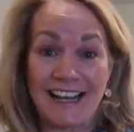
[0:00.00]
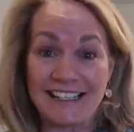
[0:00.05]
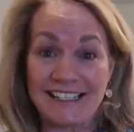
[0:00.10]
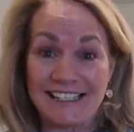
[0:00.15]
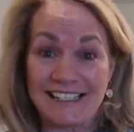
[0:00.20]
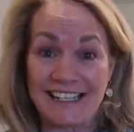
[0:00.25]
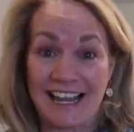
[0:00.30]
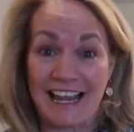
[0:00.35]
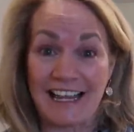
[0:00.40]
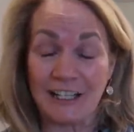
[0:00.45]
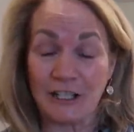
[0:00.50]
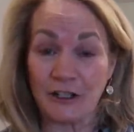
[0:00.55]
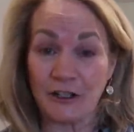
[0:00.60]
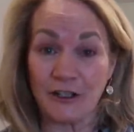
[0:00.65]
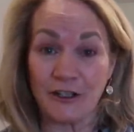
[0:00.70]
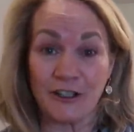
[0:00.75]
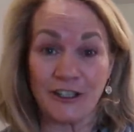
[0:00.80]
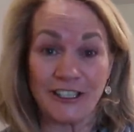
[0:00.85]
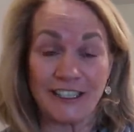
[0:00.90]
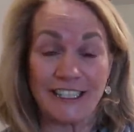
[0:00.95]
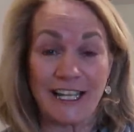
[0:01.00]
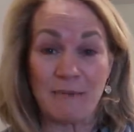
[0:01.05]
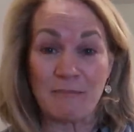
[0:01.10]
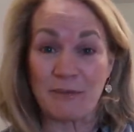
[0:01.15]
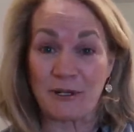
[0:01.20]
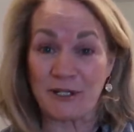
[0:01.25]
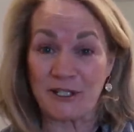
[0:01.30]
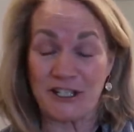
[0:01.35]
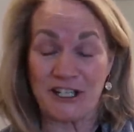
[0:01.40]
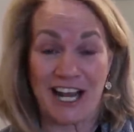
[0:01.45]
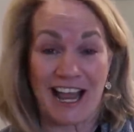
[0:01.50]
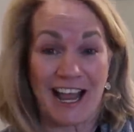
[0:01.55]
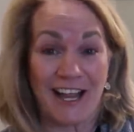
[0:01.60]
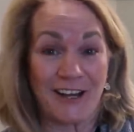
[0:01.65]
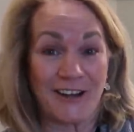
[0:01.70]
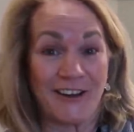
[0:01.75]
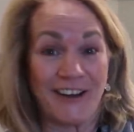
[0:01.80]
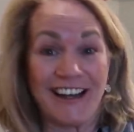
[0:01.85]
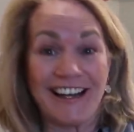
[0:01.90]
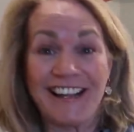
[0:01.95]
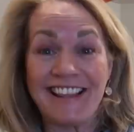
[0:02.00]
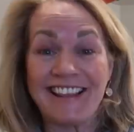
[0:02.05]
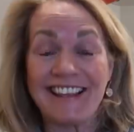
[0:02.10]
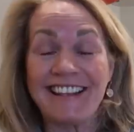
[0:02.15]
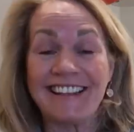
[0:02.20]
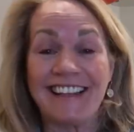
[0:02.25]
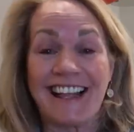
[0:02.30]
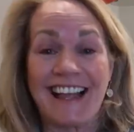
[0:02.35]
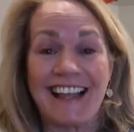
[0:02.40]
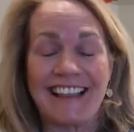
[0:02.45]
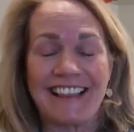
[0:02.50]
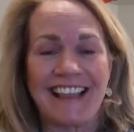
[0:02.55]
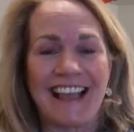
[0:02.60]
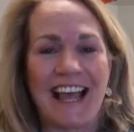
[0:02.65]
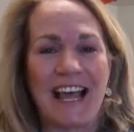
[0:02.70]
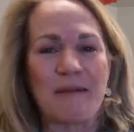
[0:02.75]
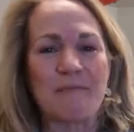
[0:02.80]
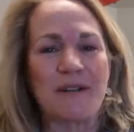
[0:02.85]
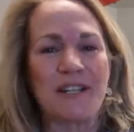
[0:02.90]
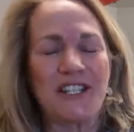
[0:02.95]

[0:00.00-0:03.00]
a, sailor or a lumberjack or anything like that,